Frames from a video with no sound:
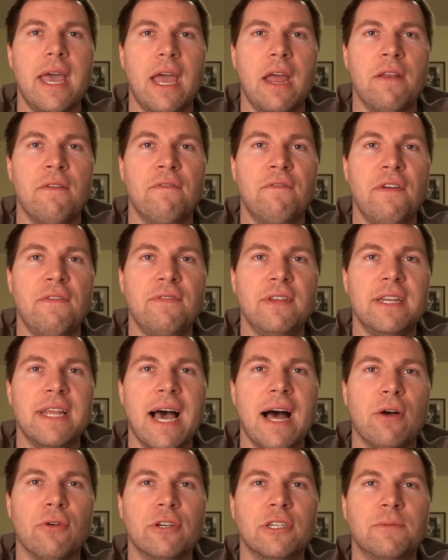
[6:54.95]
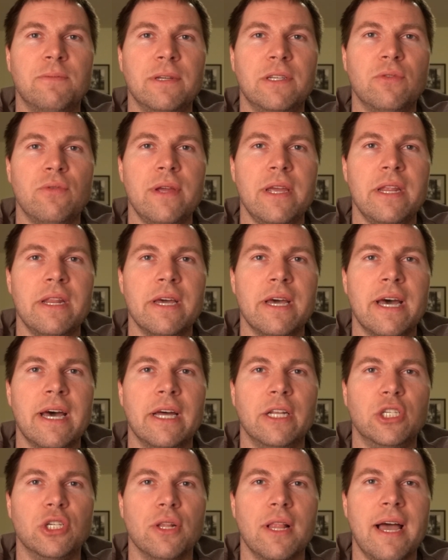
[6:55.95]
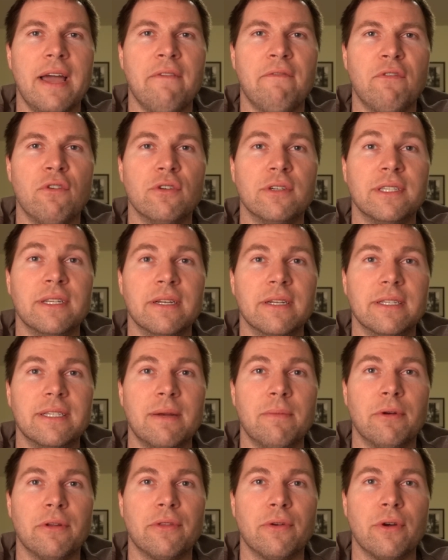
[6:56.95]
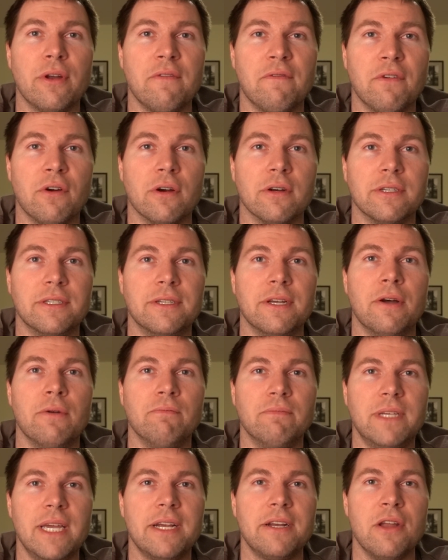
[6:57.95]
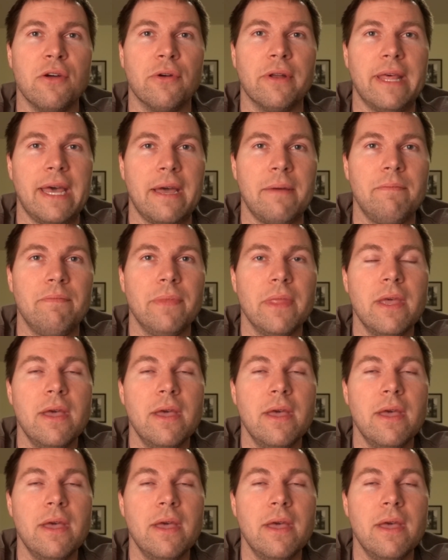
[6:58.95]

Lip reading: and $50 between July 1st and December 31st. So take note of